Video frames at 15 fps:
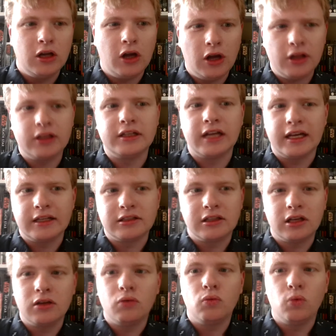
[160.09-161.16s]
early days,
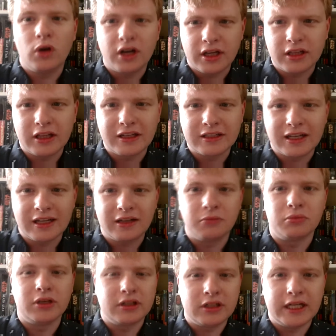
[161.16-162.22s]
working things out,
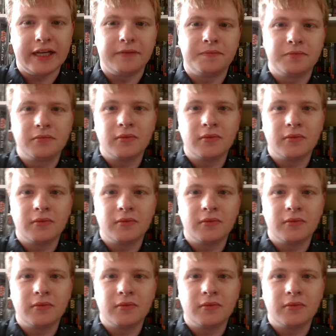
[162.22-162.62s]
but yeah.